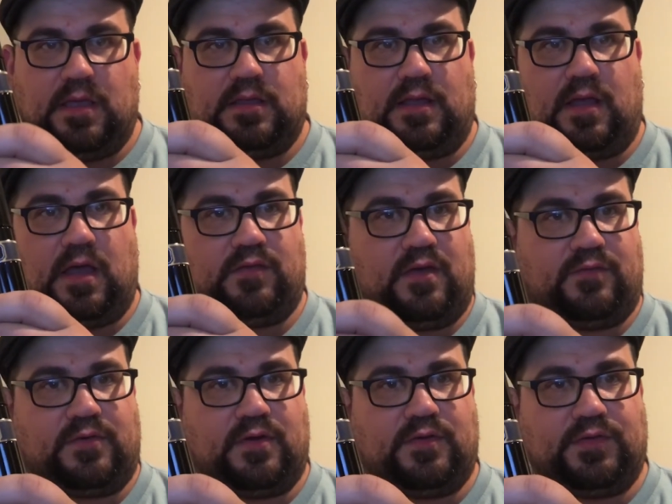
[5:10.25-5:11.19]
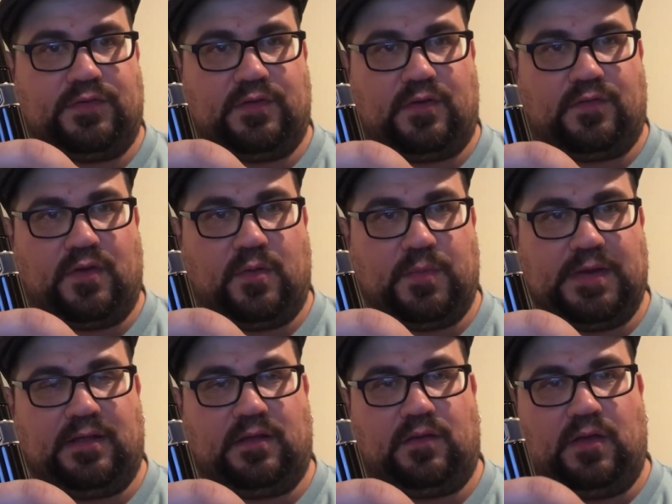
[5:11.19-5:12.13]
Now, I love rose, so
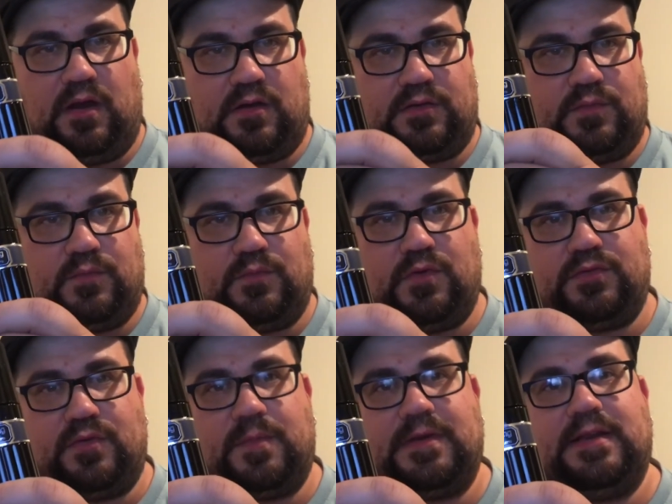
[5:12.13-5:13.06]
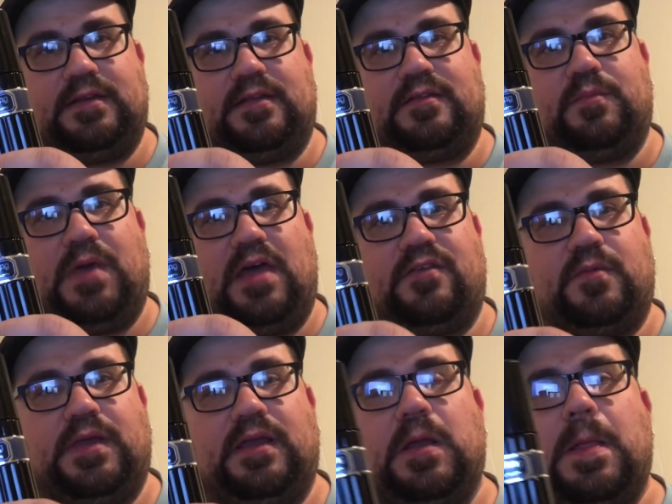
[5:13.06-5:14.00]
the harsh rose opening doesn't bother
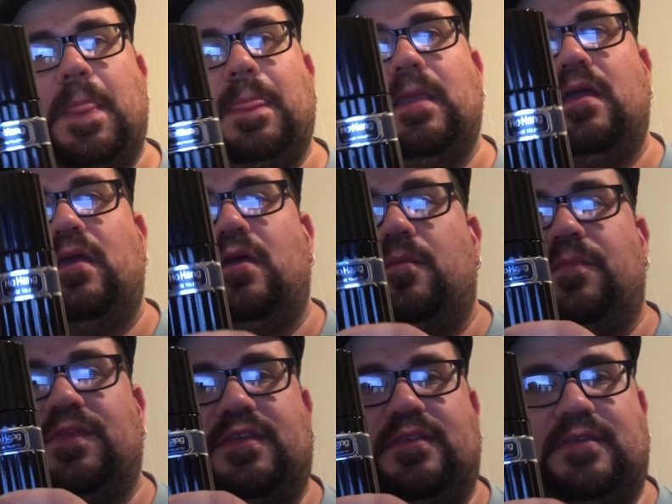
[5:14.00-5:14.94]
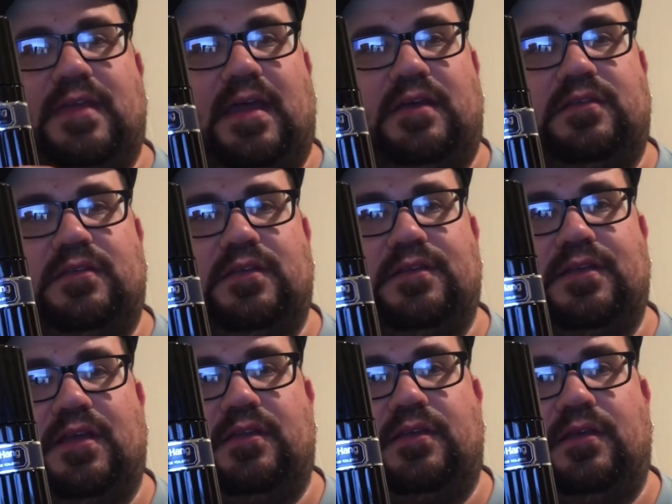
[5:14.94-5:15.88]
me. But this is an excellent
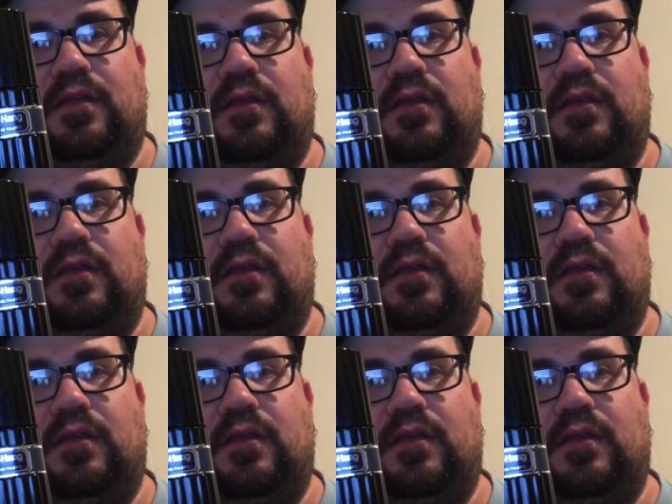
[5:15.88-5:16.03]
scent.